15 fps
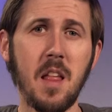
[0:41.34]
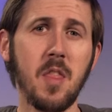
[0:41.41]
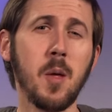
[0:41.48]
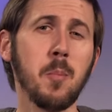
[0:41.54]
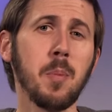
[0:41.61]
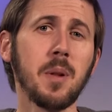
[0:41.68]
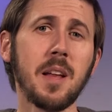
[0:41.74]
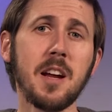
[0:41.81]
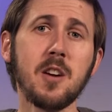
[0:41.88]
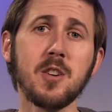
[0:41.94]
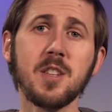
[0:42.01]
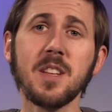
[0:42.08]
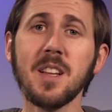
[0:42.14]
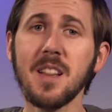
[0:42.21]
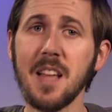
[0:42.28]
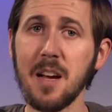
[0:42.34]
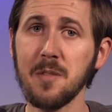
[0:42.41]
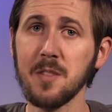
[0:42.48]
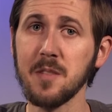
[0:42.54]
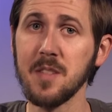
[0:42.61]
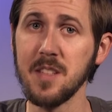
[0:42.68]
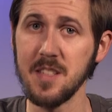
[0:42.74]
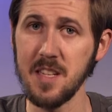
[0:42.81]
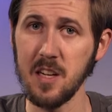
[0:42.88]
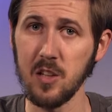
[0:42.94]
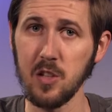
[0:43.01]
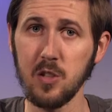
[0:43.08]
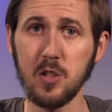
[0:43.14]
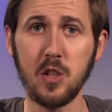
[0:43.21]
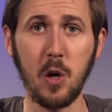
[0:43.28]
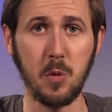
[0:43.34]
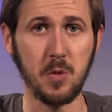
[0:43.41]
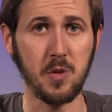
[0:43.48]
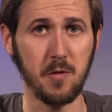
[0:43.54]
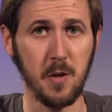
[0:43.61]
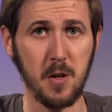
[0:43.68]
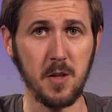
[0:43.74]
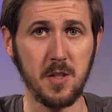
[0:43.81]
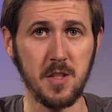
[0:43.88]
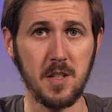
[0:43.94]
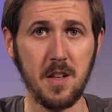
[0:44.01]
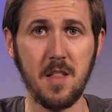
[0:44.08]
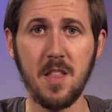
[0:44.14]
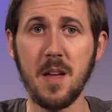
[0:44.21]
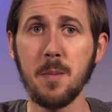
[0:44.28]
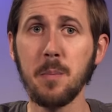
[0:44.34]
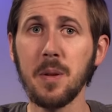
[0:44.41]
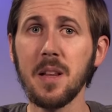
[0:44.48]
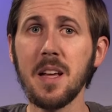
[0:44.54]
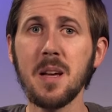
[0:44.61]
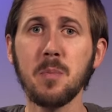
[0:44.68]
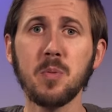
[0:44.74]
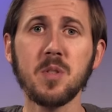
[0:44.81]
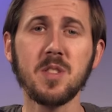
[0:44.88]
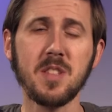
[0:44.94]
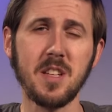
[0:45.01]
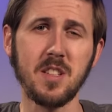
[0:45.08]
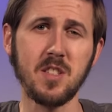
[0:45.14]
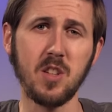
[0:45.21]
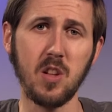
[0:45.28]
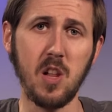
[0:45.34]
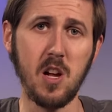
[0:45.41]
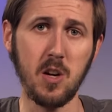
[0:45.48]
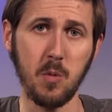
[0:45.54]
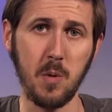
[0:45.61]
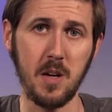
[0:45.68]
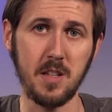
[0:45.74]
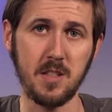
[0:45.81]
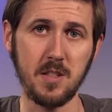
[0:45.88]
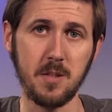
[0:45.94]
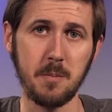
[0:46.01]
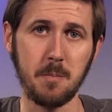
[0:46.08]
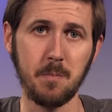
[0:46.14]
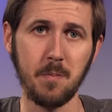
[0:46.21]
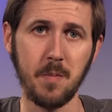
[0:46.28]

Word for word: The player to the left of the dealer goes first, then play proceeds clockwise.